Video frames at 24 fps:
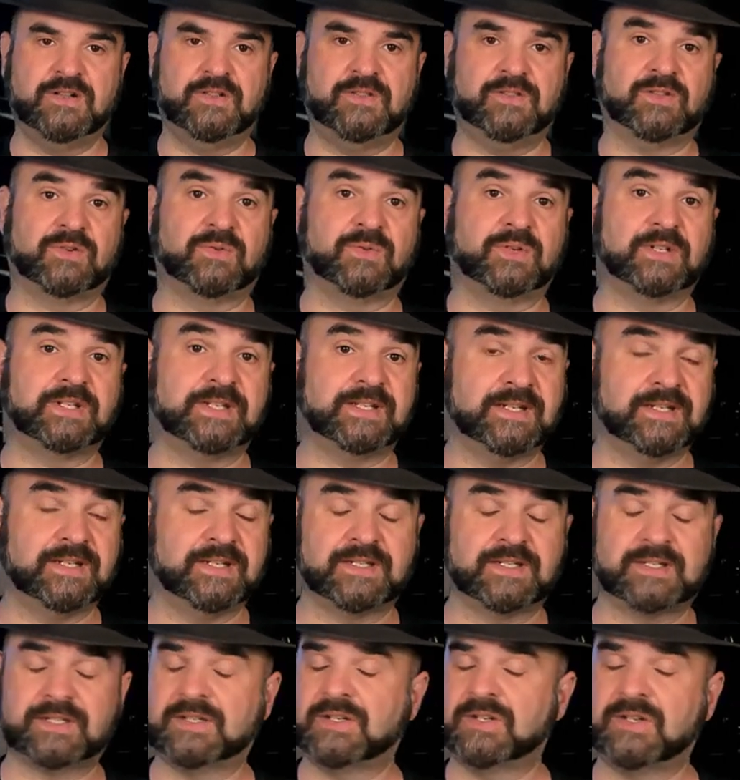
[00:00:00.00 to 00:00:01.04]
There really
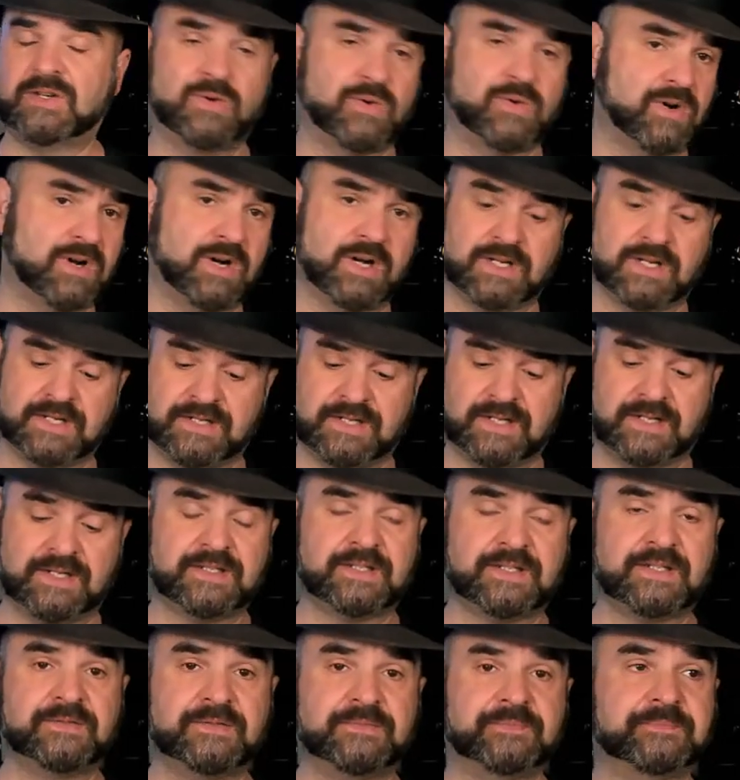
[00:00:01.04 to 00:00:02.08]
is no
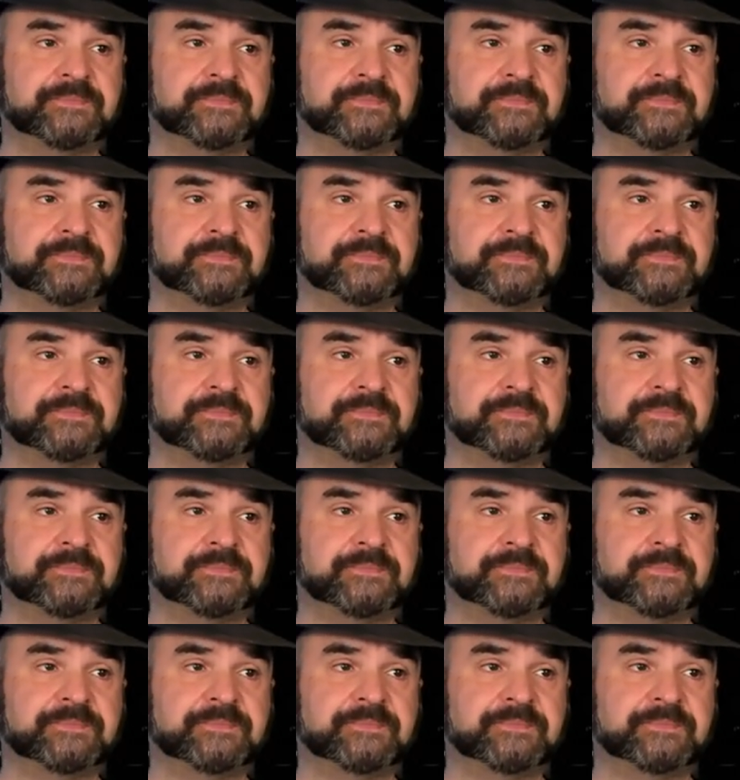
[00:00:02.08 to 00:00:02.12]
contest.